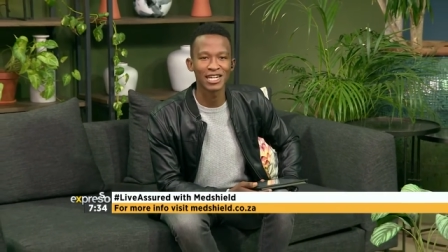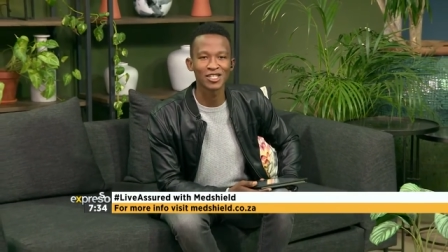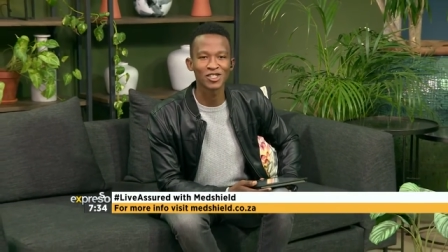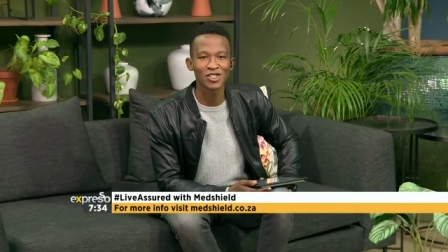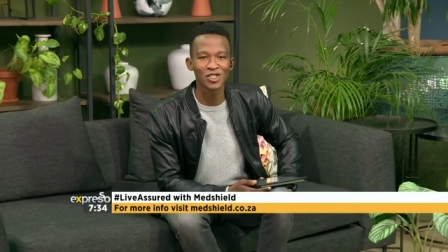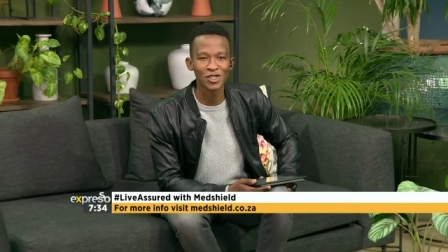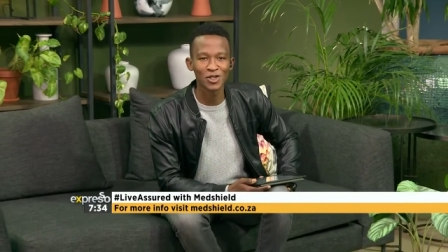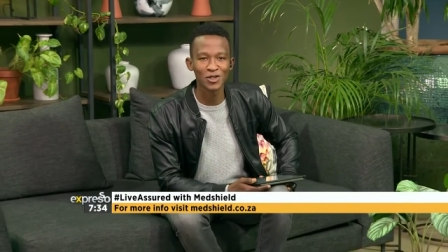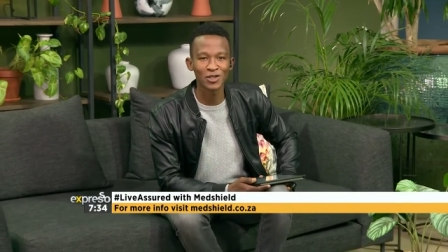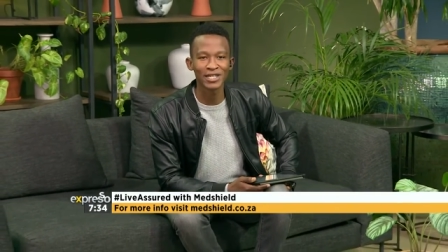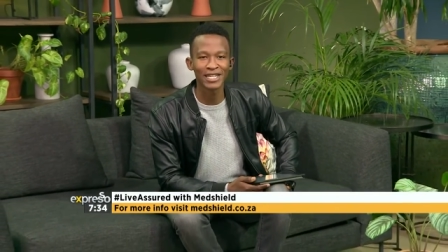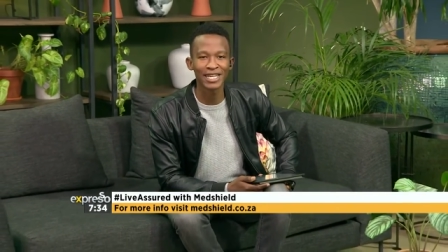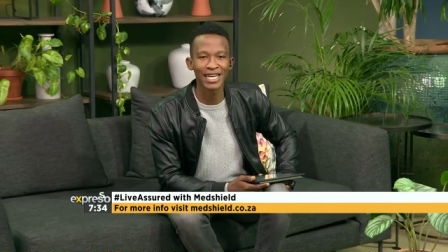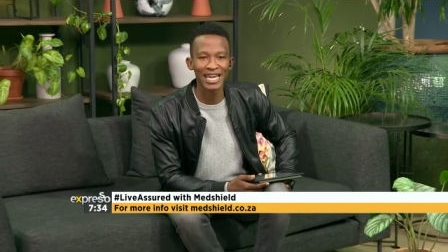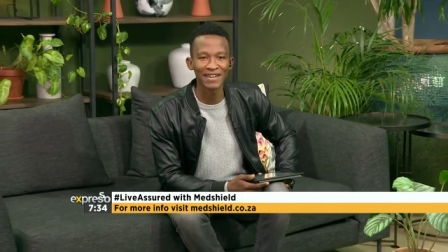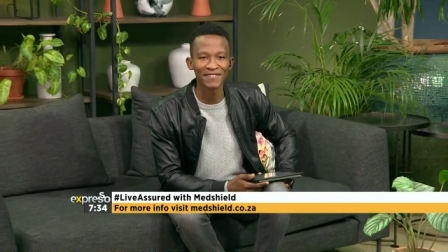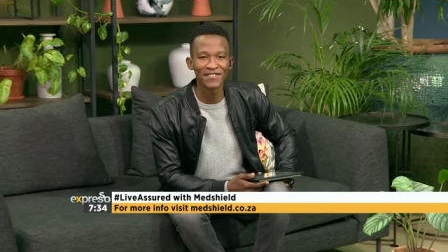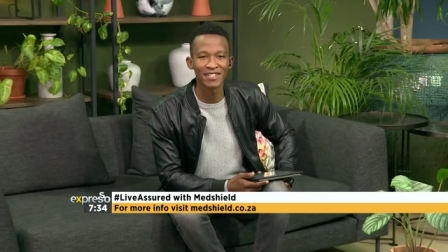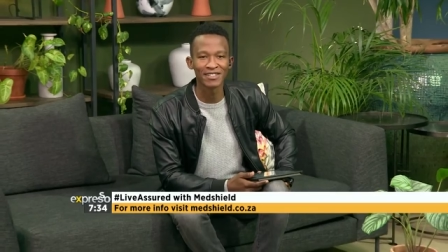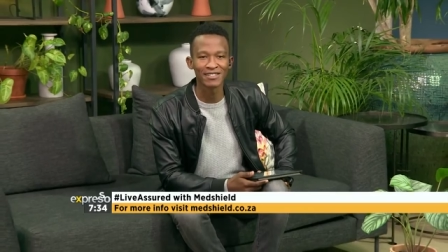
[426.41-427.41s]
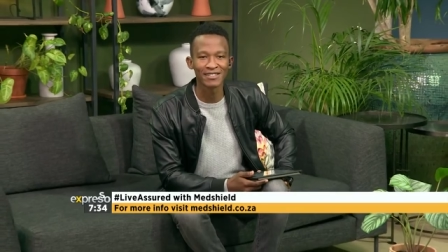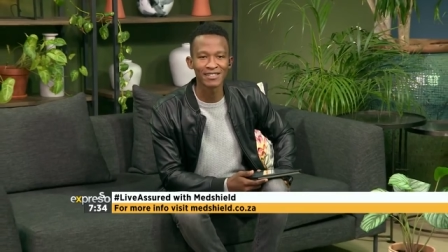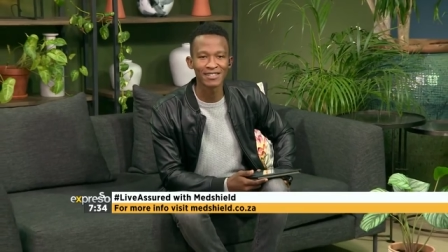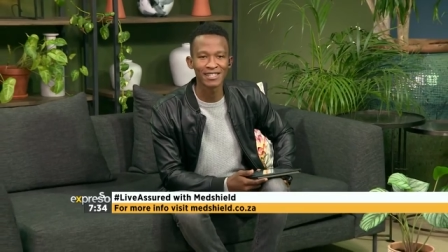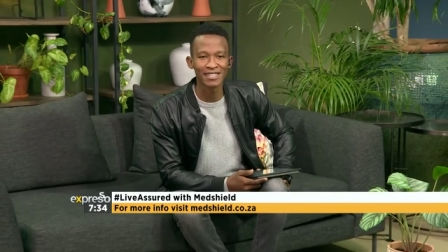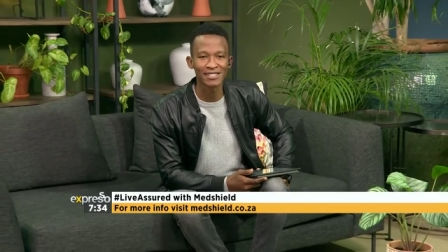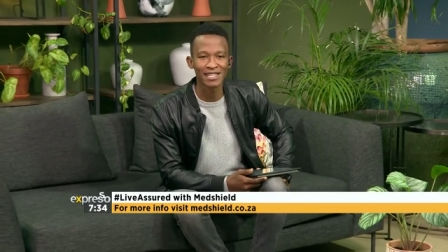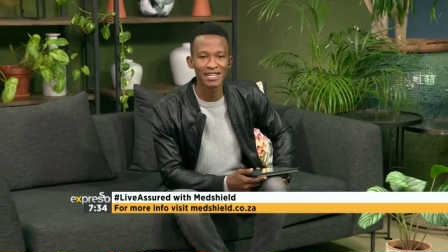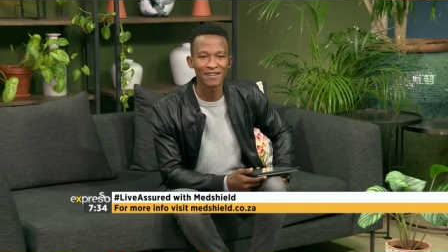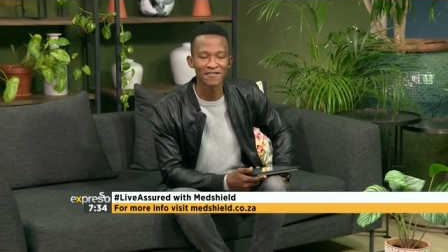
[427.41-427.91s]
and it's certainly evident
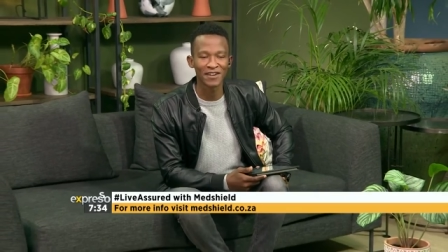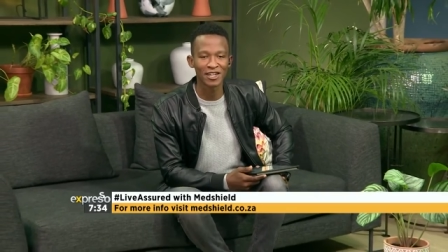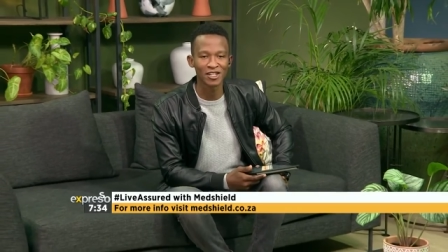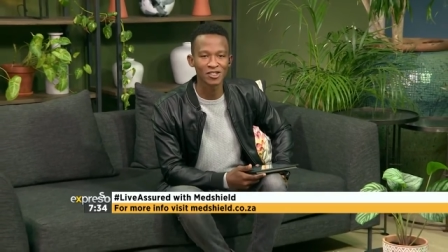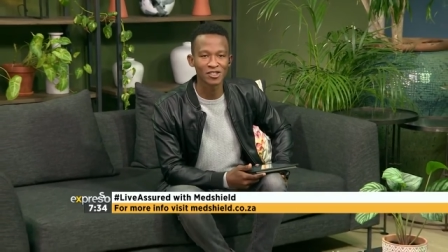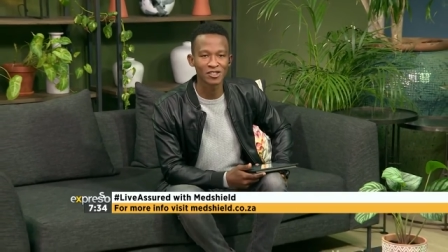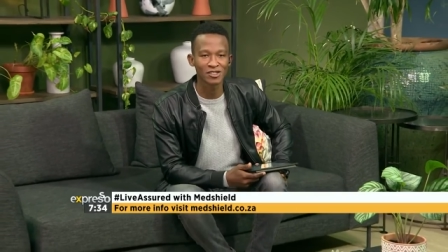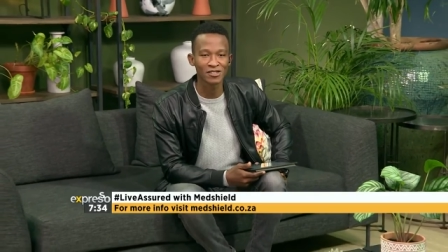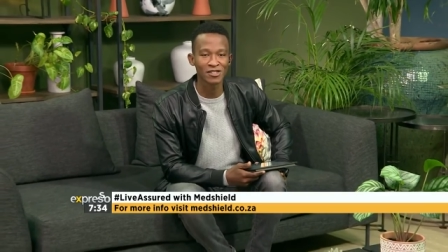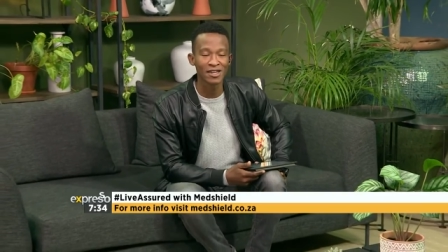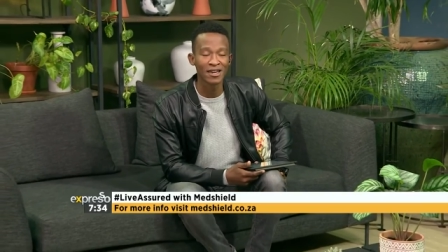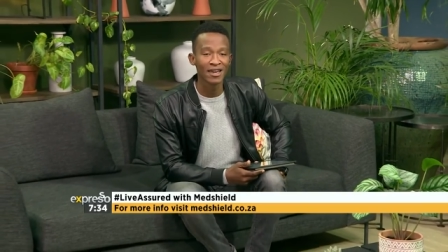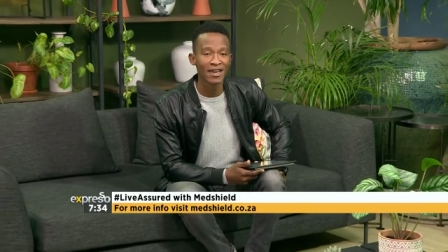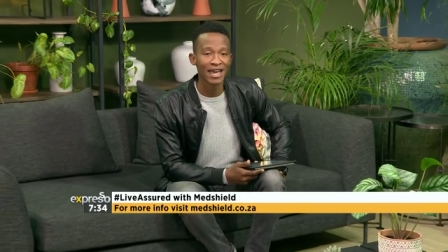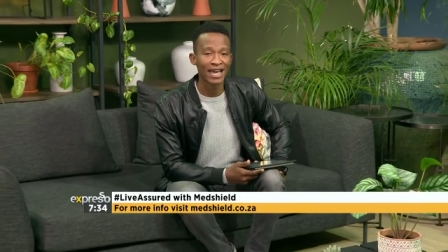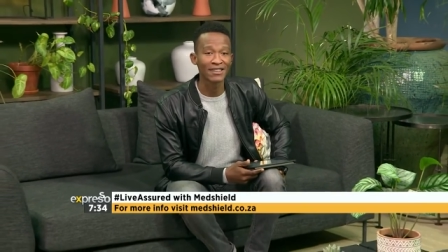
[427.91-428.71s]
in these innovations